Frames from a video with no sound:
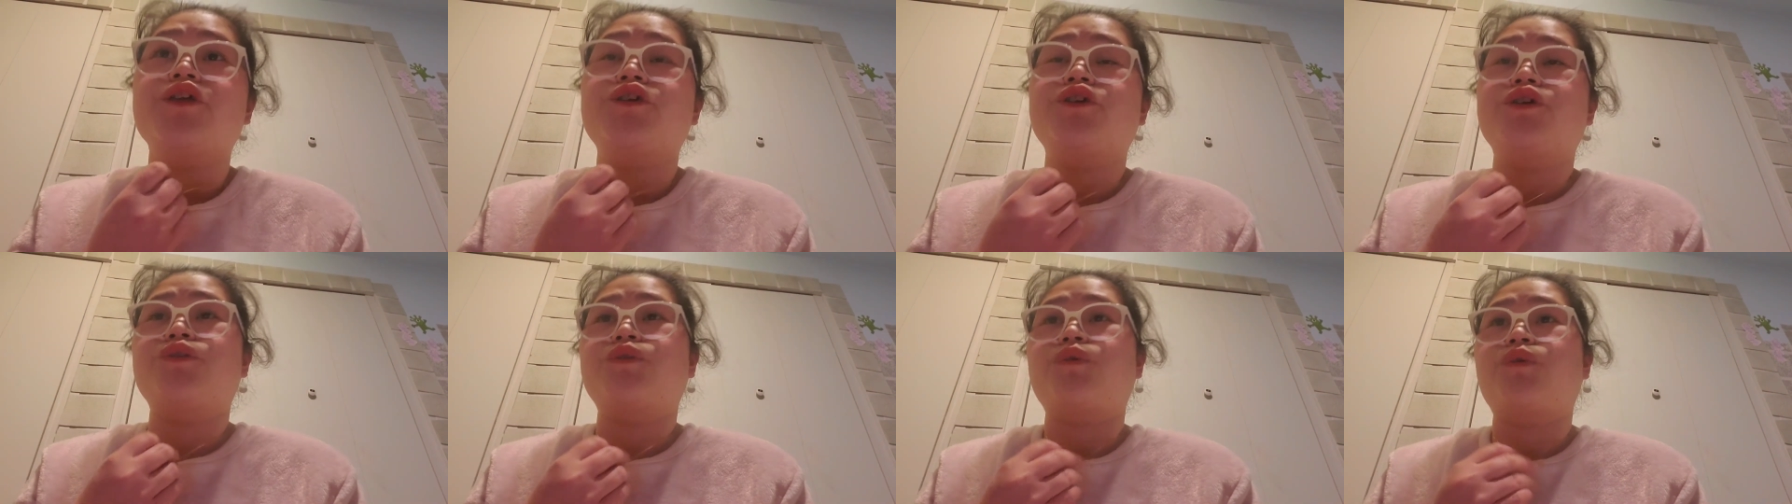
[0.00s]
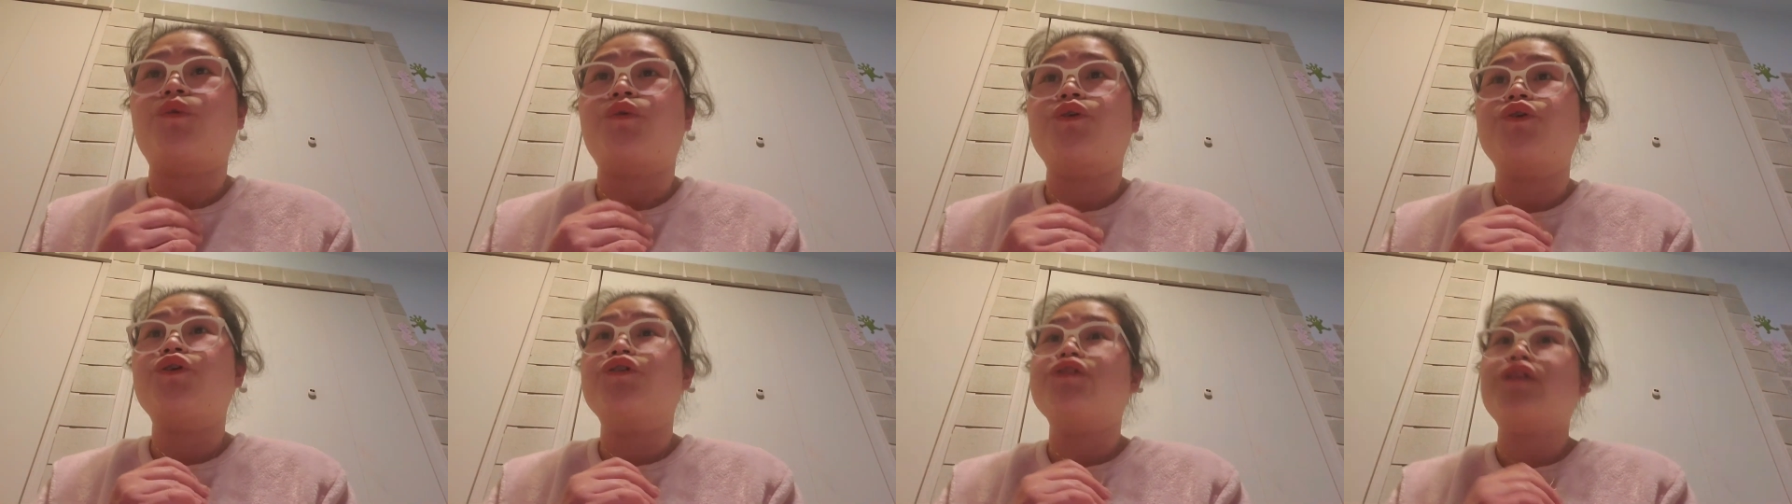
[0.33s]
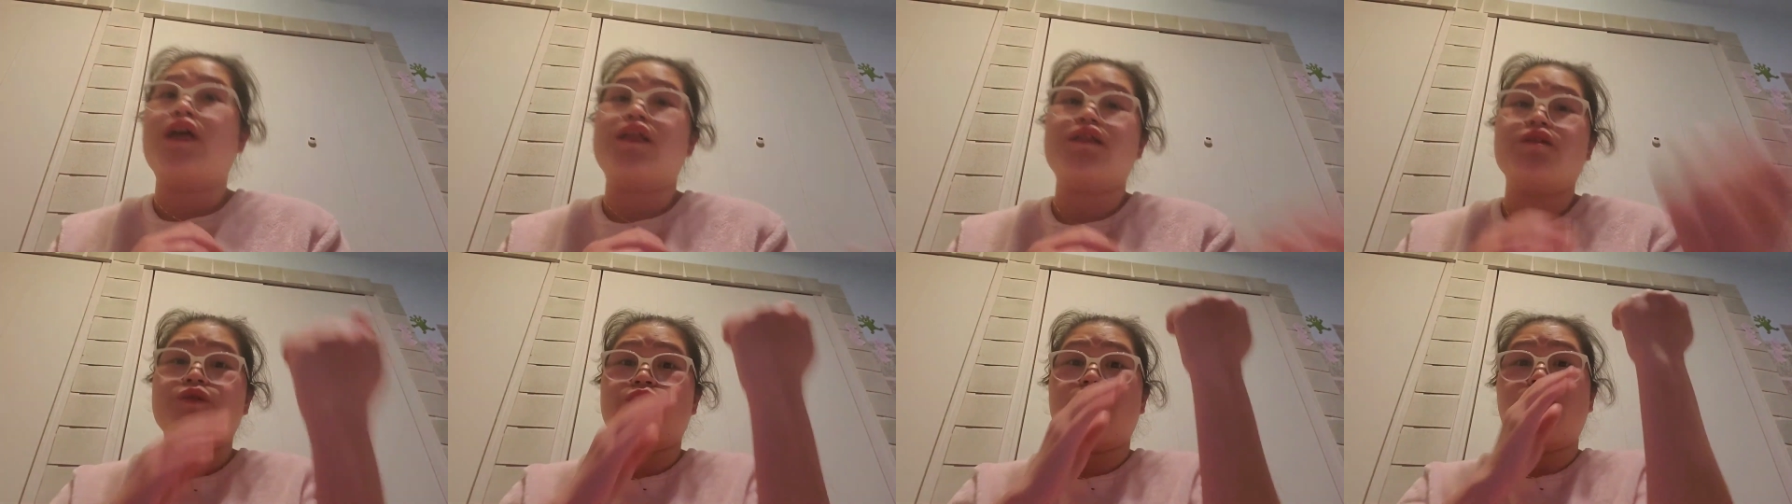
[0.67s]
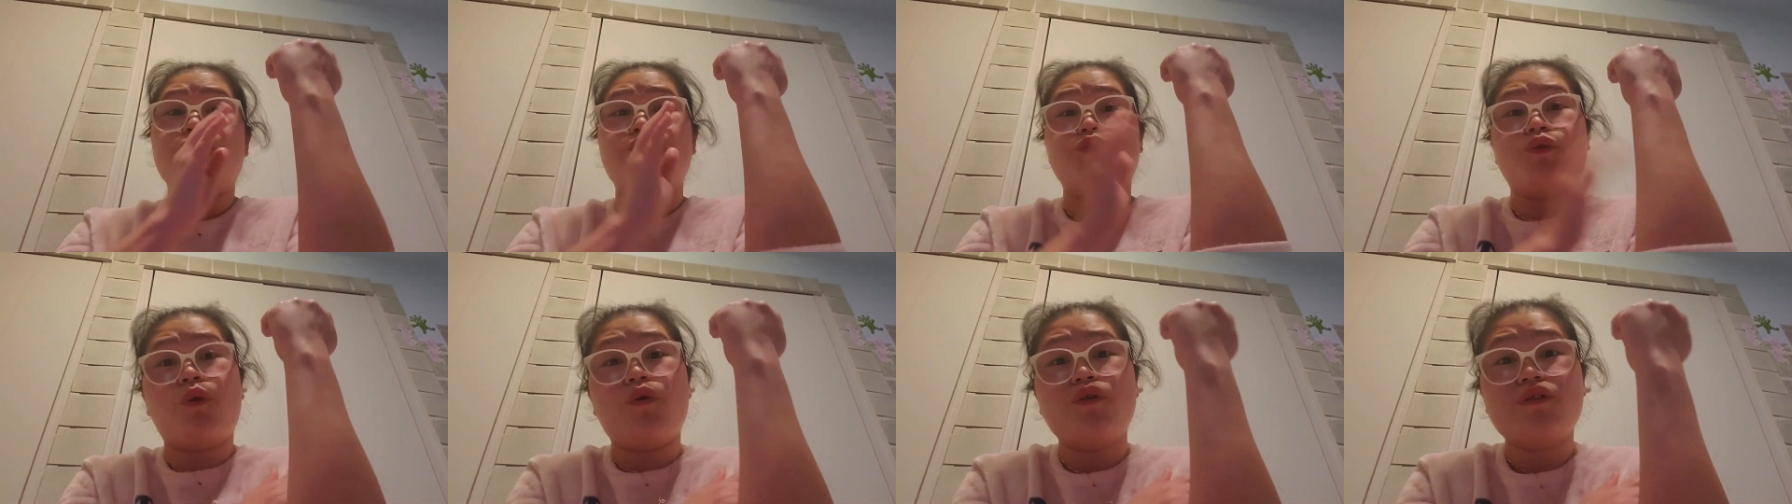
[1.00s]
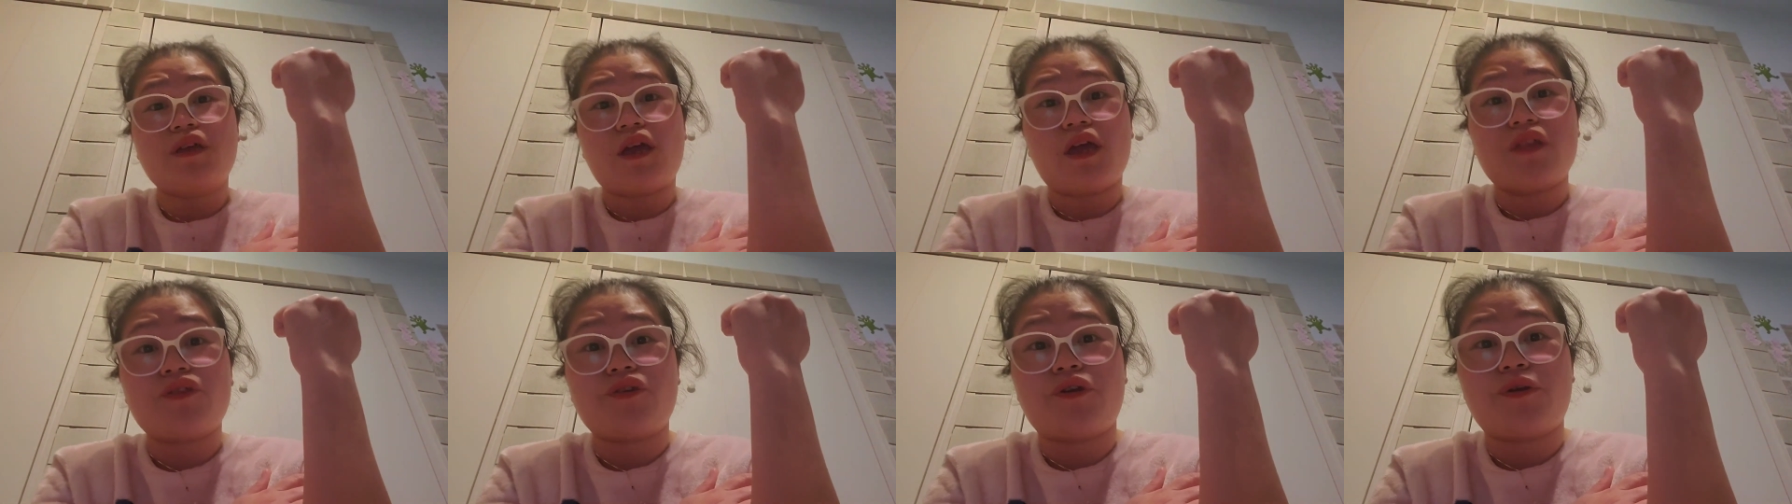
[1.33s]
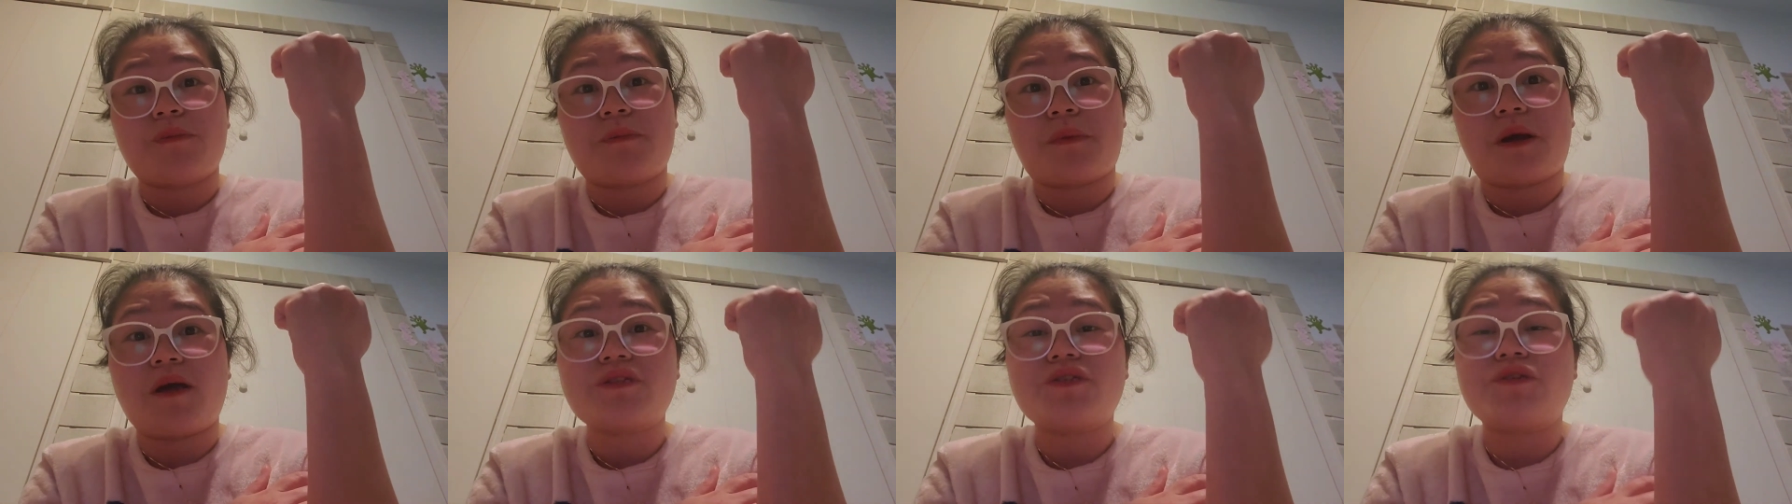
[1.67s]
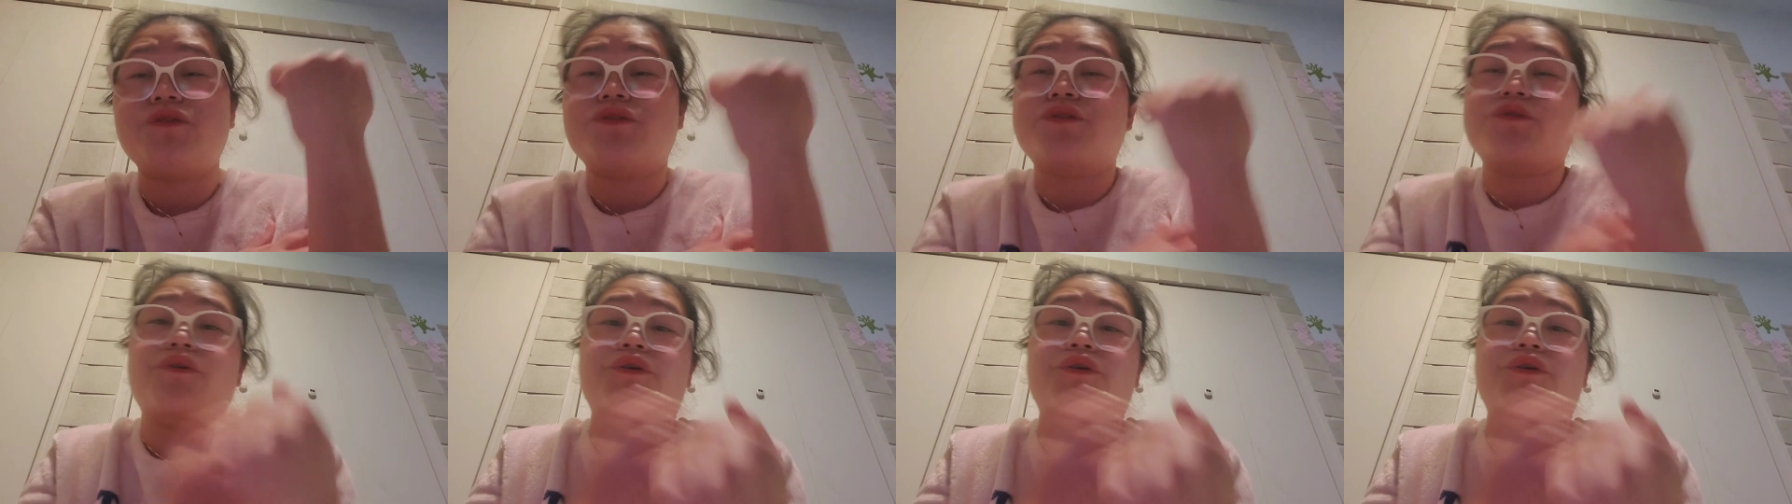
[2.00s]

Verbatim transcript: you know, you then you don't get your muscles